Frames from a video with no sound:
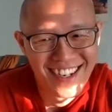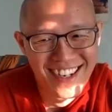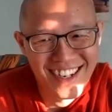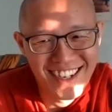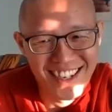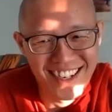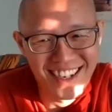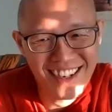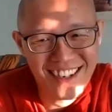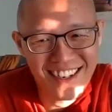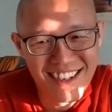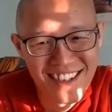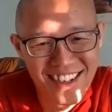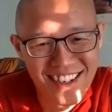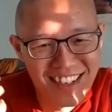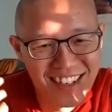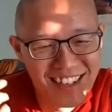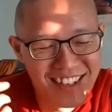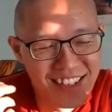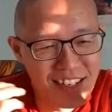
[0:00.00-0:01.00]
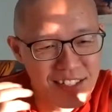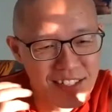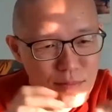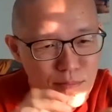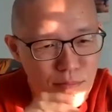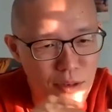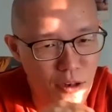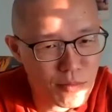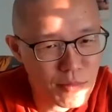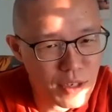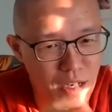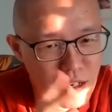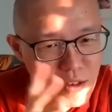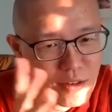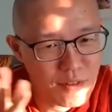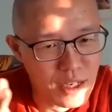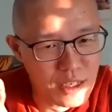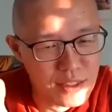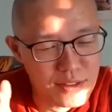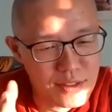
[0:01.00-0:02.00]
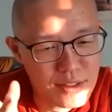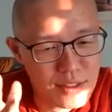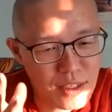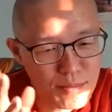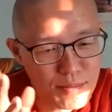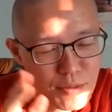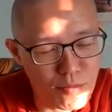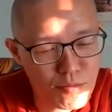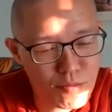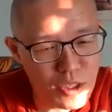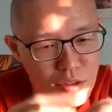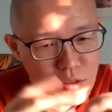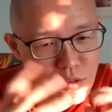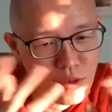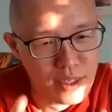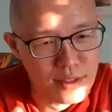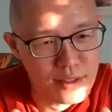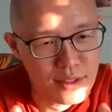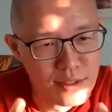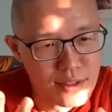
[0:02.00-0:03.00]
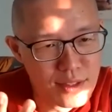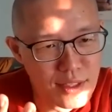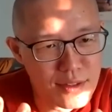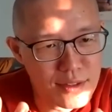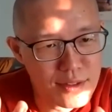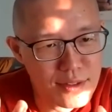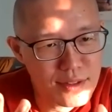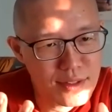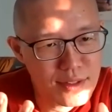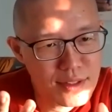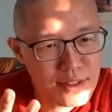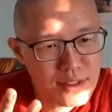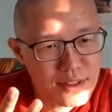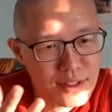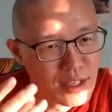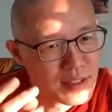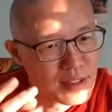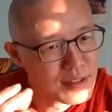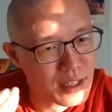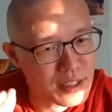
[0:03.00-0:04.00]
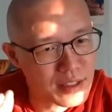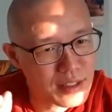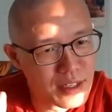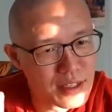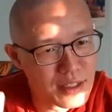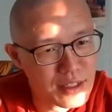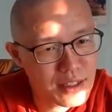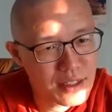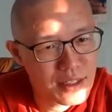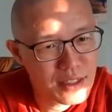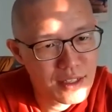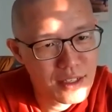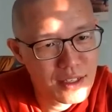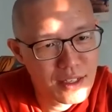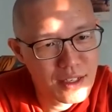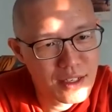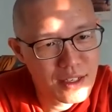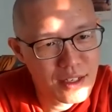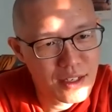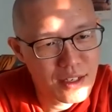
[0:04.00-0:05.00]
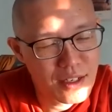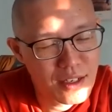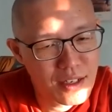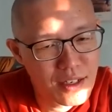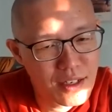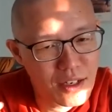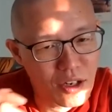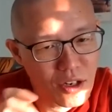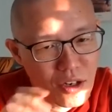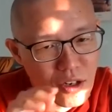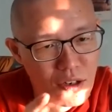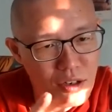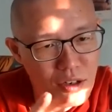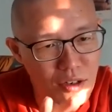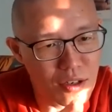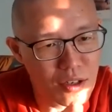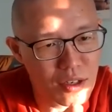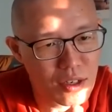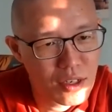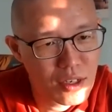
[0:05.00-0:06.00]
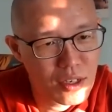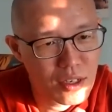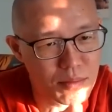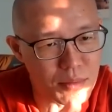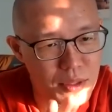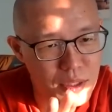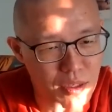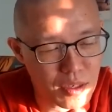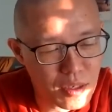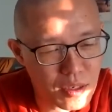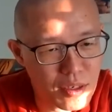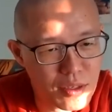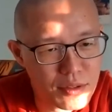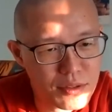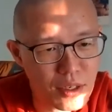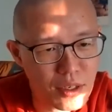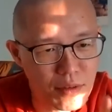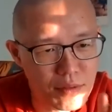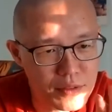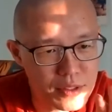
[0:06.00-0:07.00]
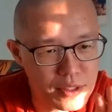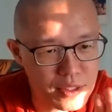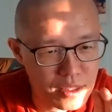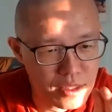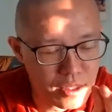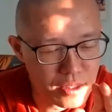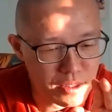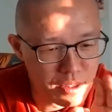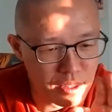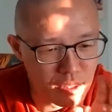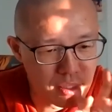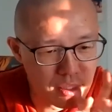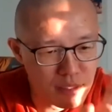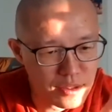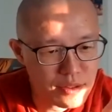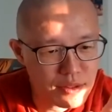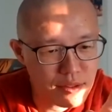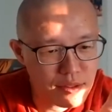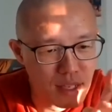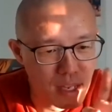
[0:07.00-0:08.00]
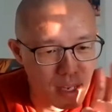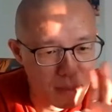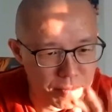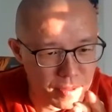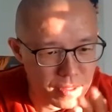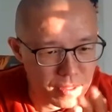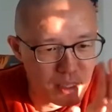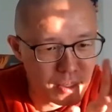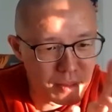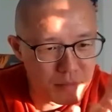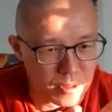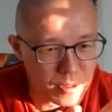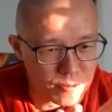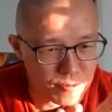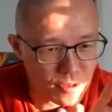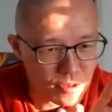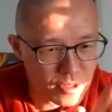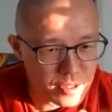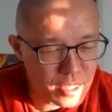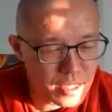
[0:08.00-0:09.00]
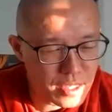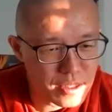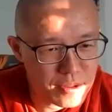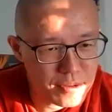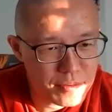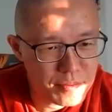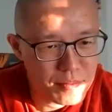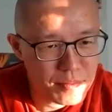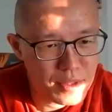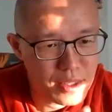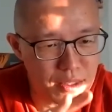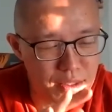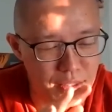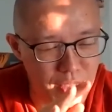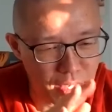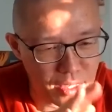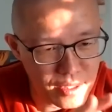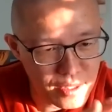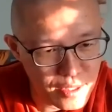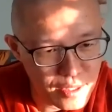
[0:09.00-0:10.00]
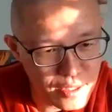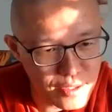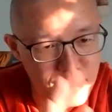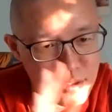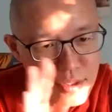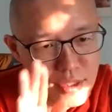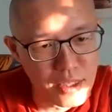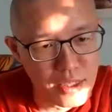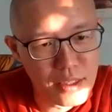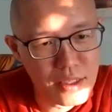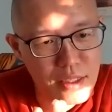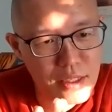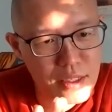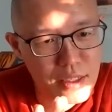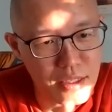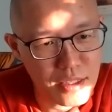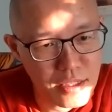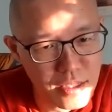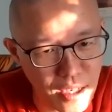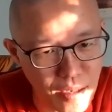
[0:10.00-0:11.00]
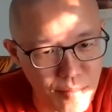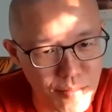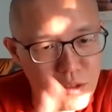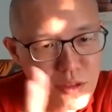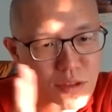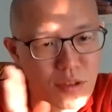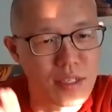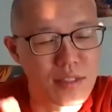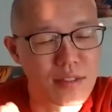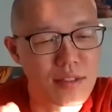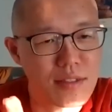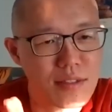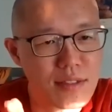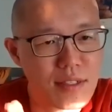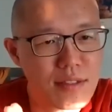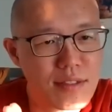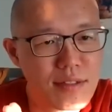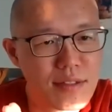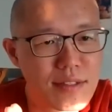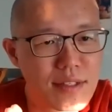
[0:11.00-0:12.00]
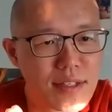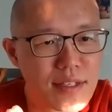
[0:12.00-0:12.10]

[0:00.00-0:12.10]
Yeah. Does it pop into existence just like that? Or because of certain things happening before that, then this thing come into existence?